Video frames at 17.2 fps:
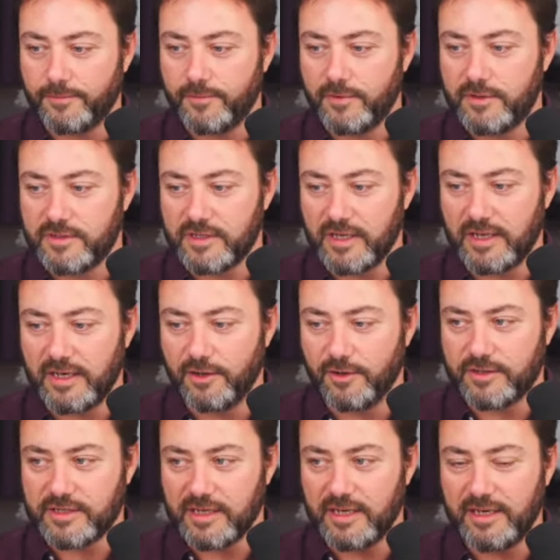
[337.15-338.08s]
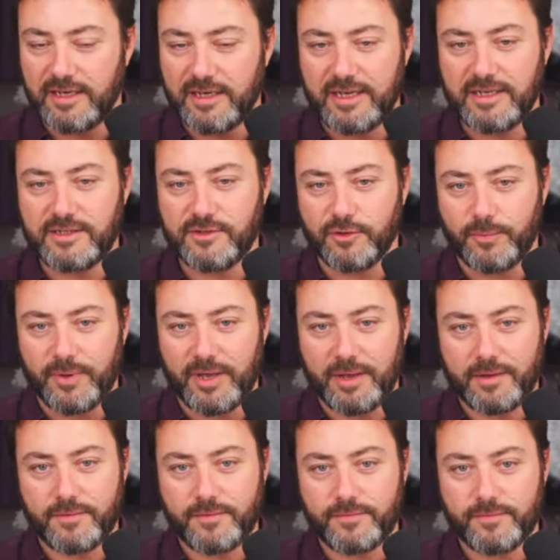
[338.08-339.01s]
because it looks a little
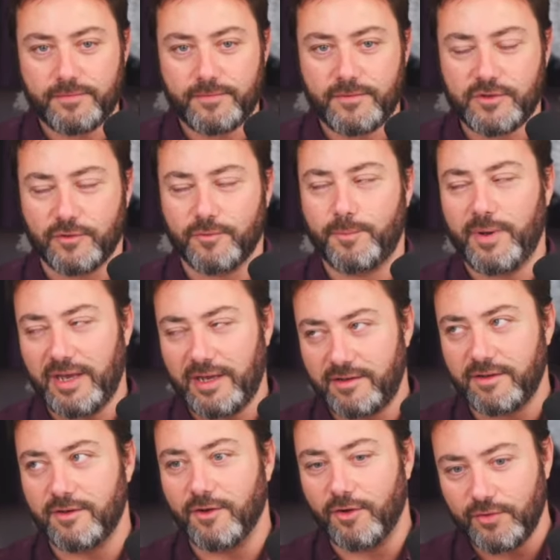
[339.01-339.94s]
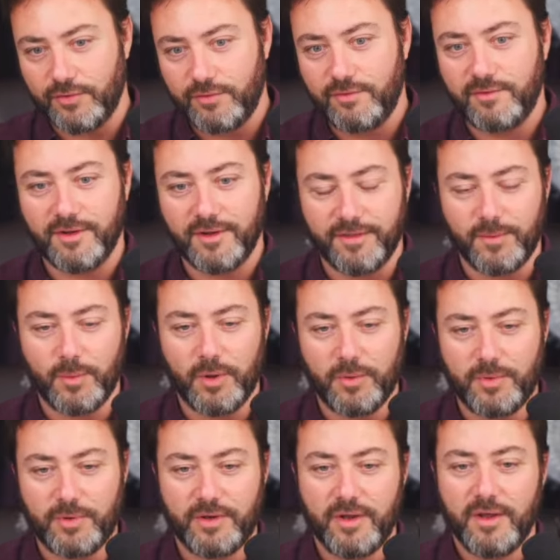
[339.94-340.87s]
bit sort of painted on at the
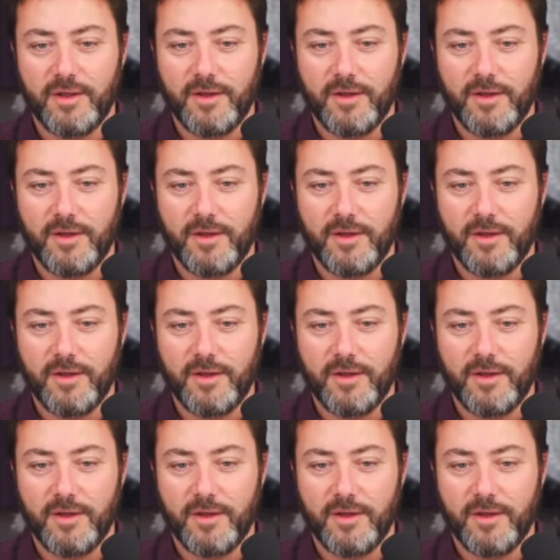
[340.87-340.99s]
moment,